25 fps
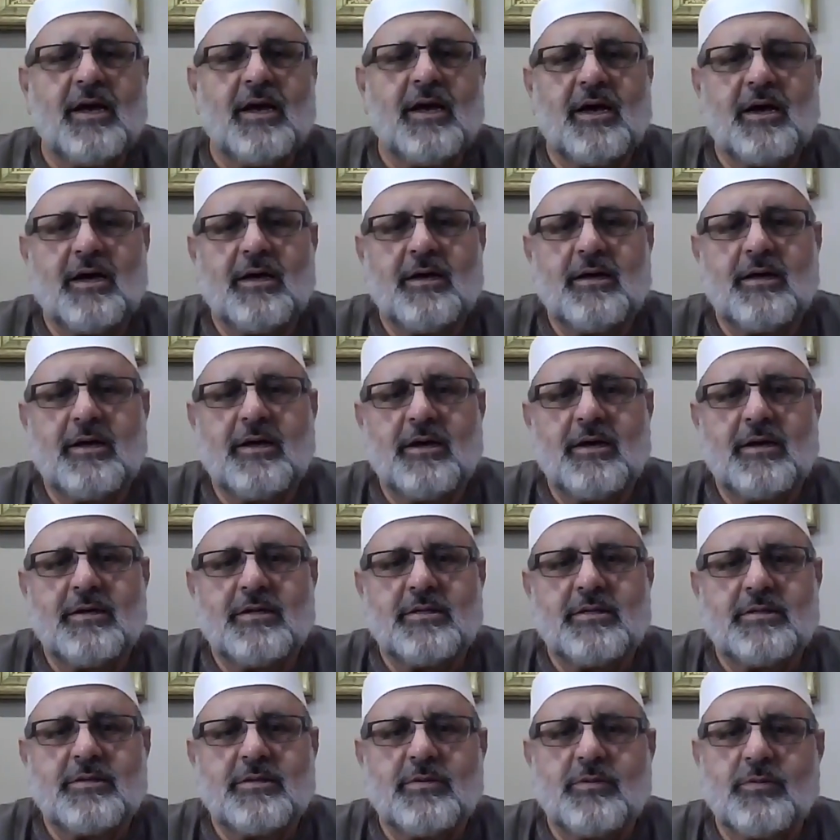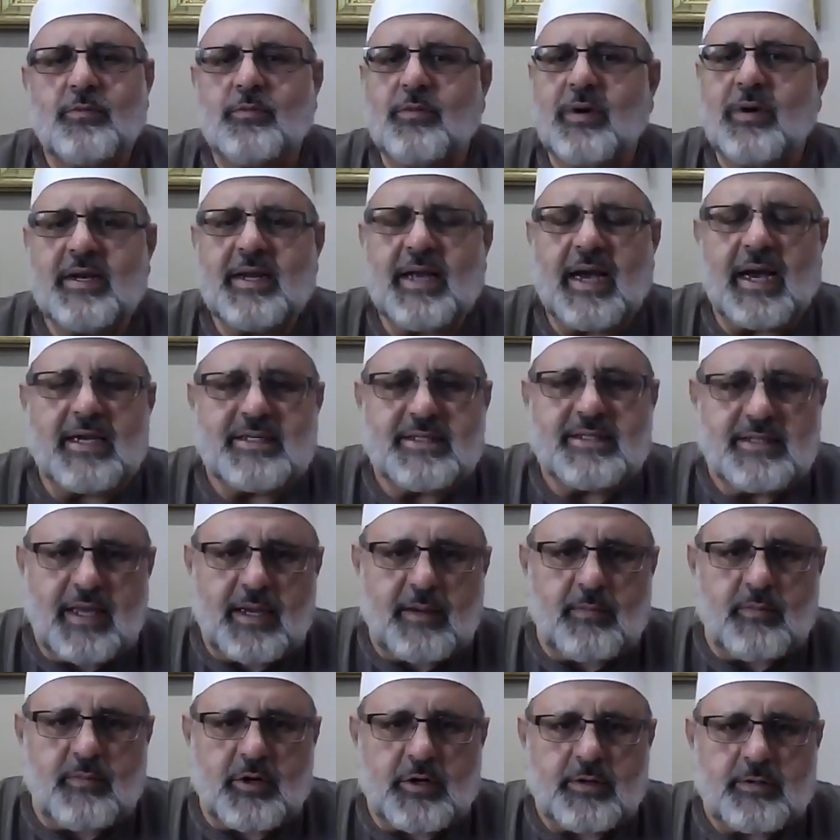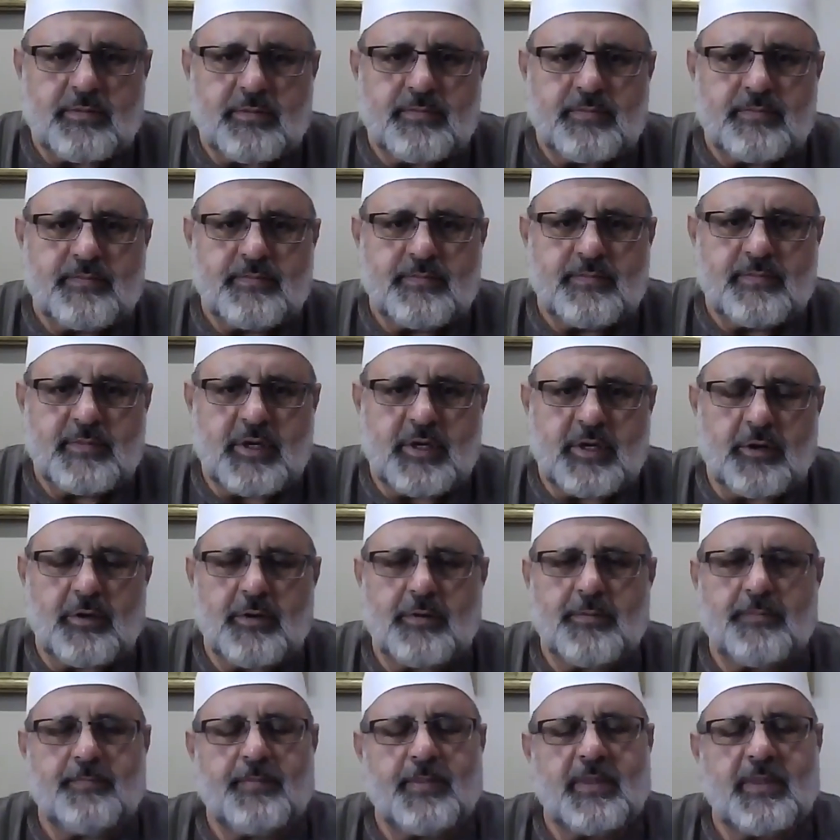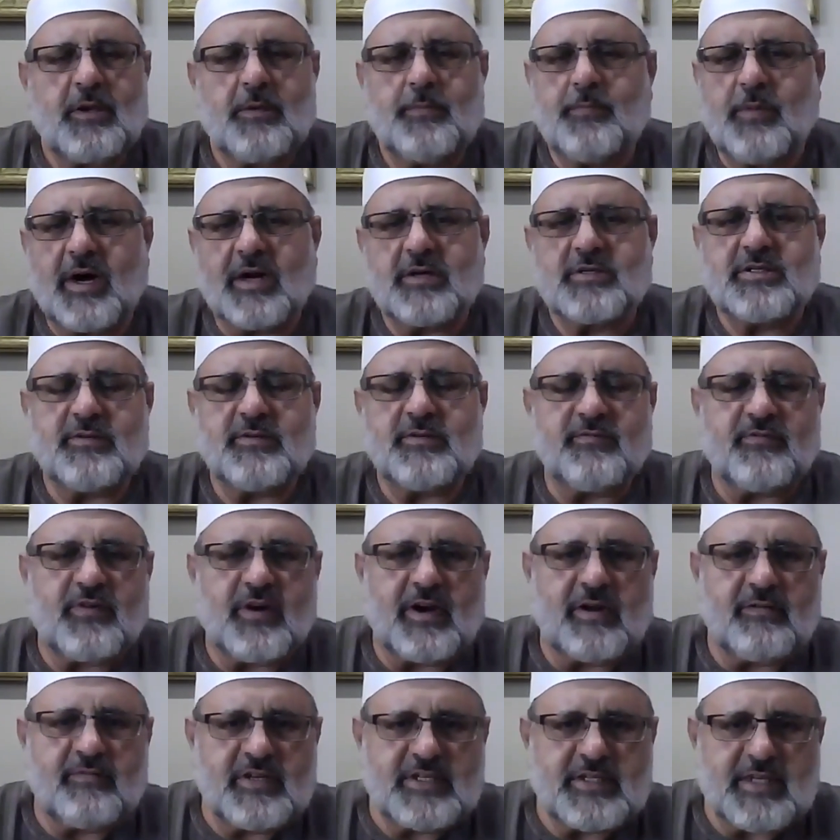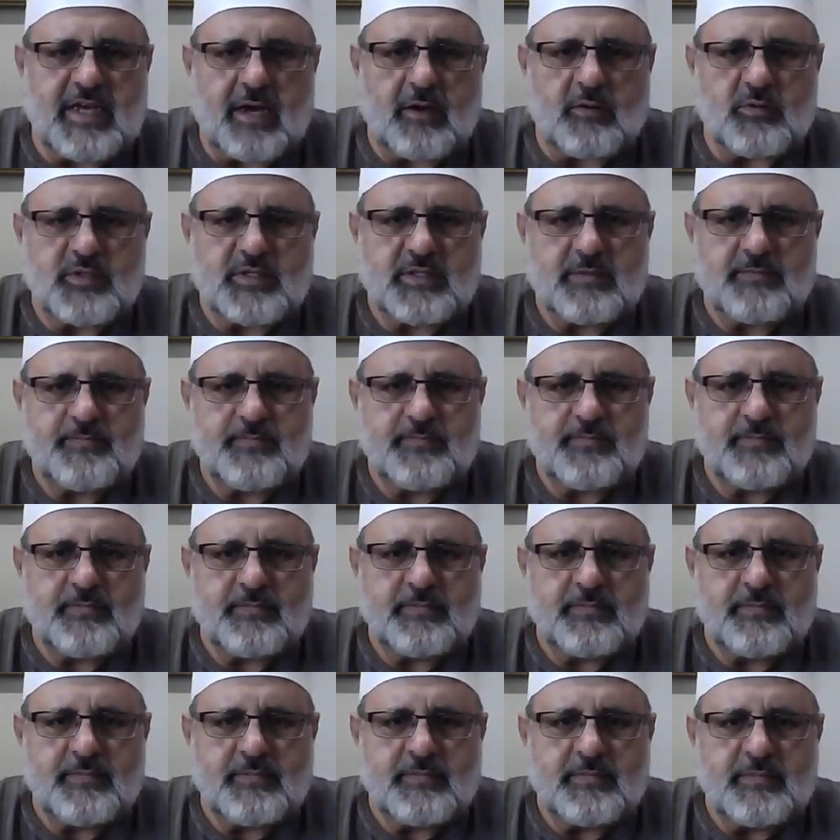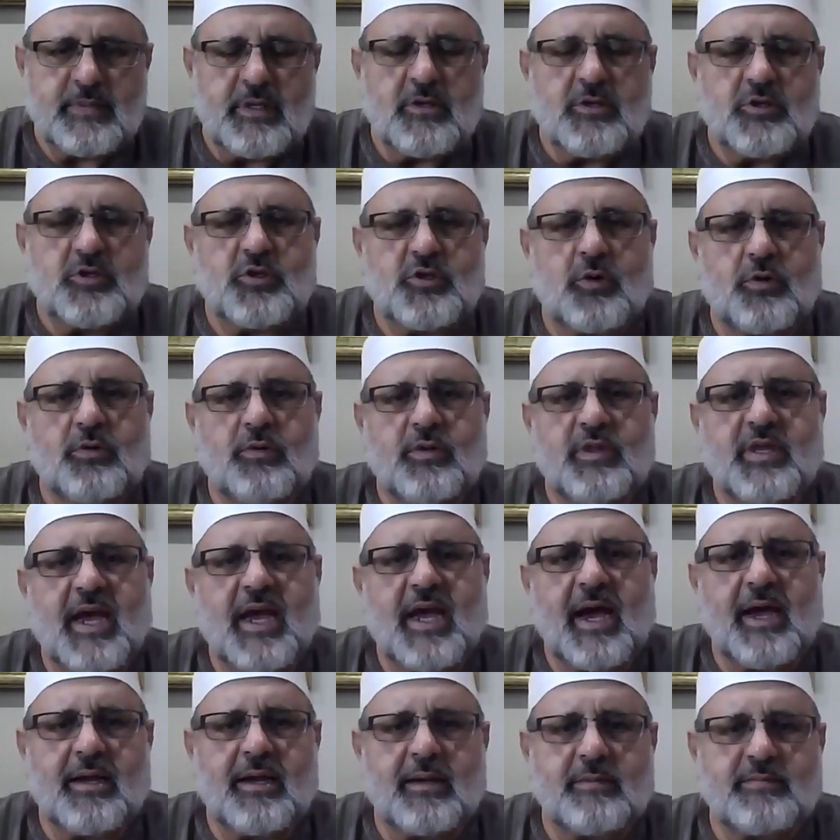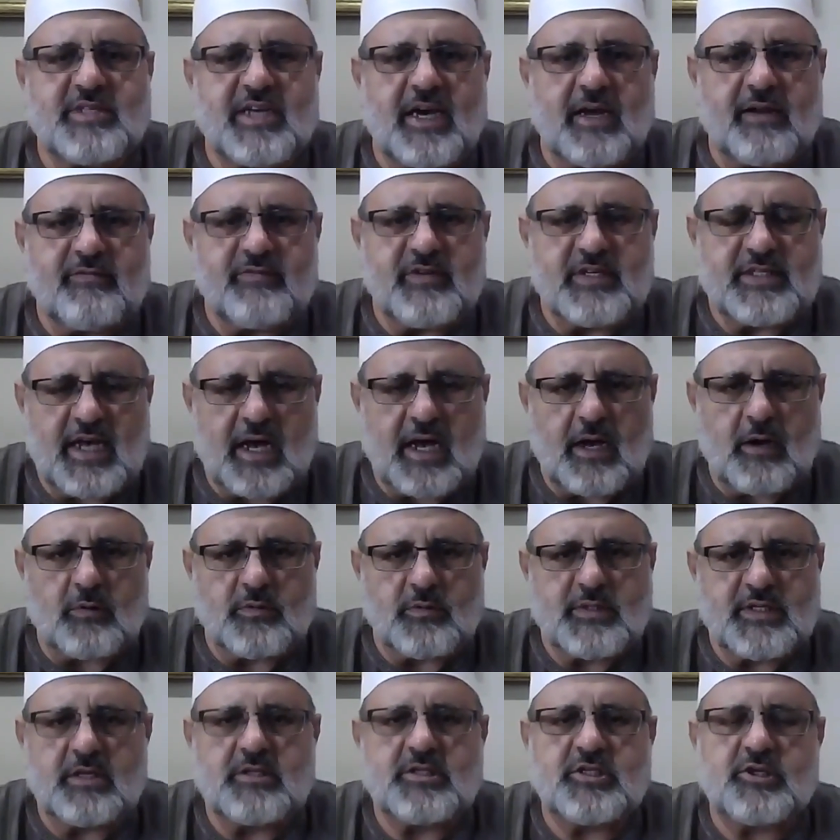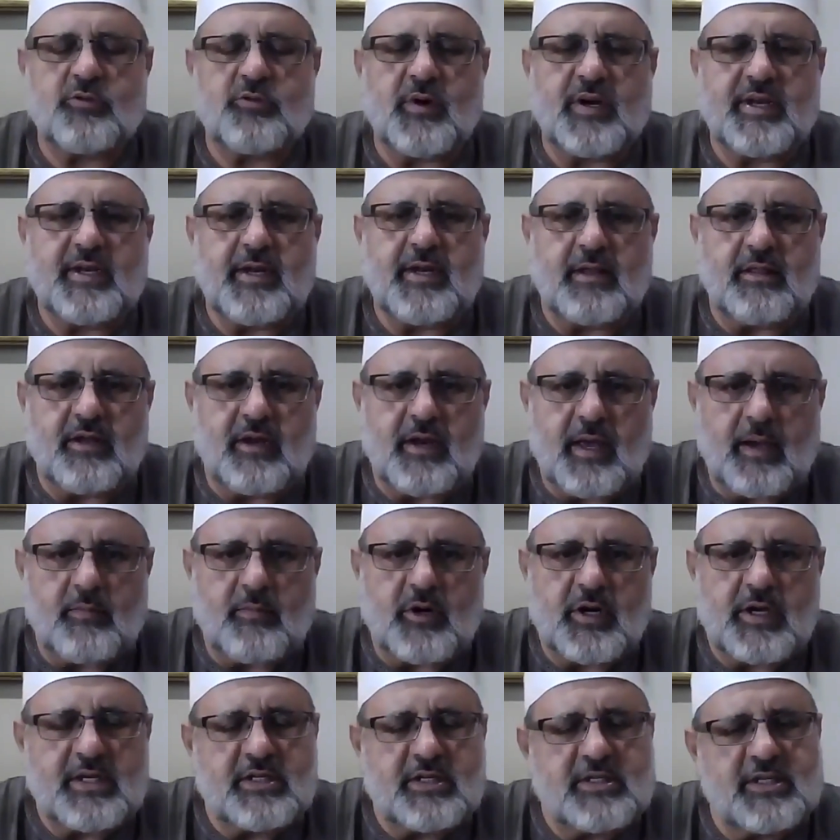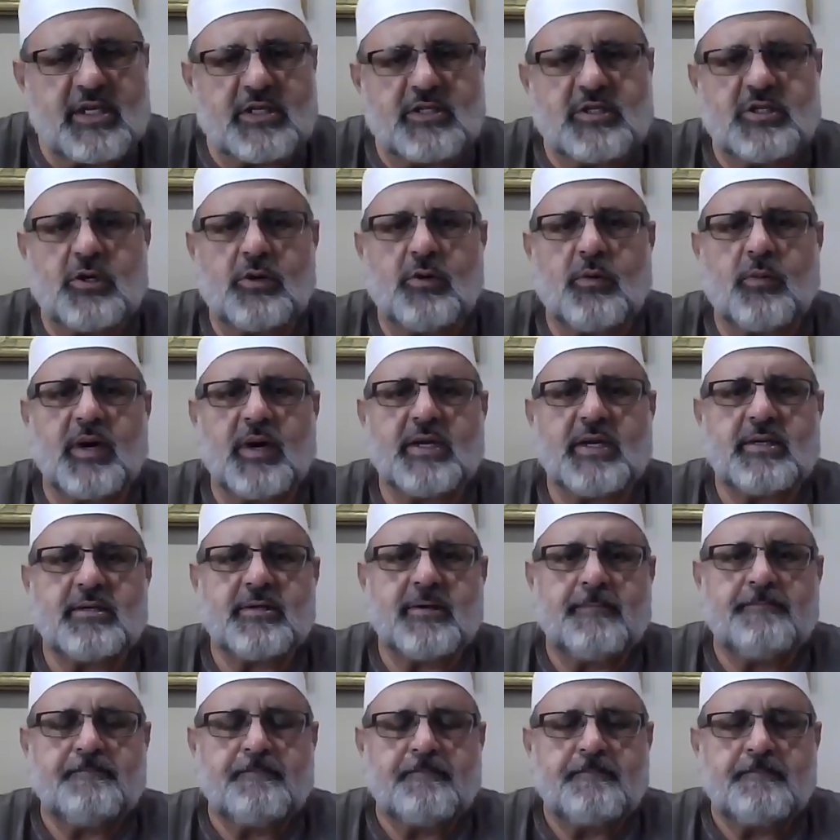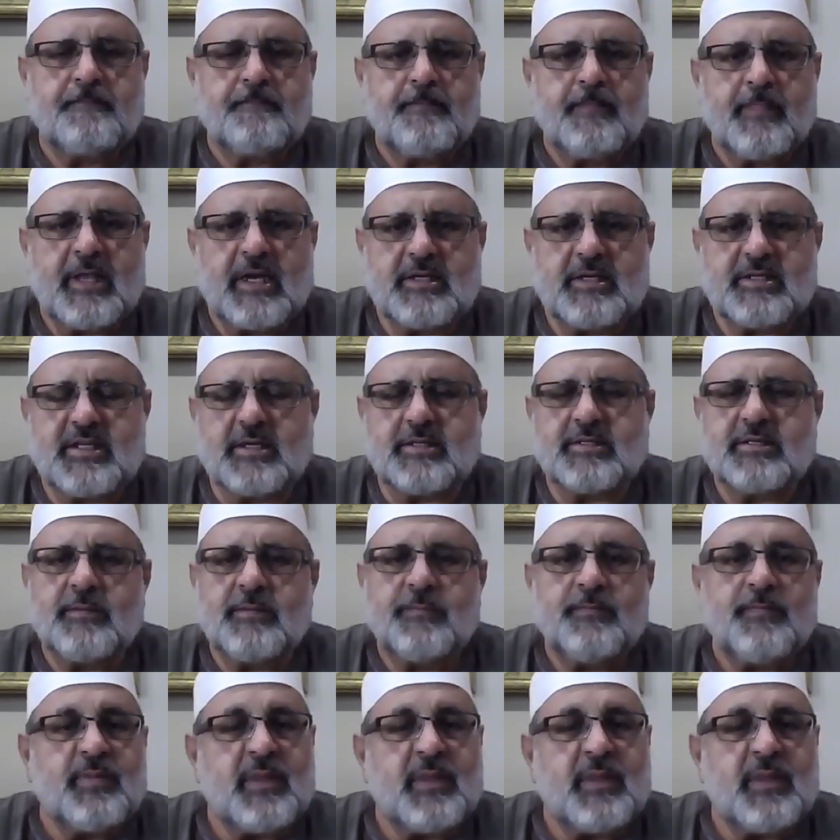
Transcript: One guy's neighbor, he parks in front of his house. So the guy comes out of his house. He's threatening the neighbor. He says, you know what? He says,